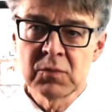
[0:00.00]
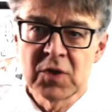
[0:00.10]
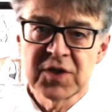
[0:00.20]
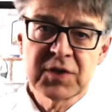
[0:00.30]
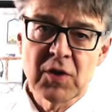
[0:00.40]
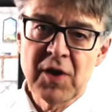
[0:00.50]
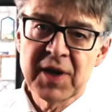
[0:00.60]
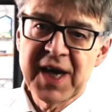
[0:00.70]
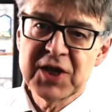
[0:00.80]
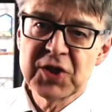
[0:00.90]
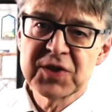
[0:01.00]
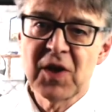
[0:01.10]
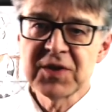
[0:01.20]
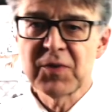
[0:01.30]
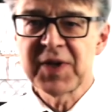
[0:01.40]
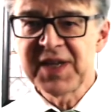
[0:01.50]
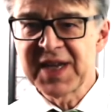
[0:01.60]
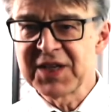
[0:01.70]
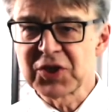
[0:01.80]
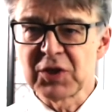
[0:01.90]
A Stirling engine is also a heat
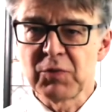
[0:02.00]
engine.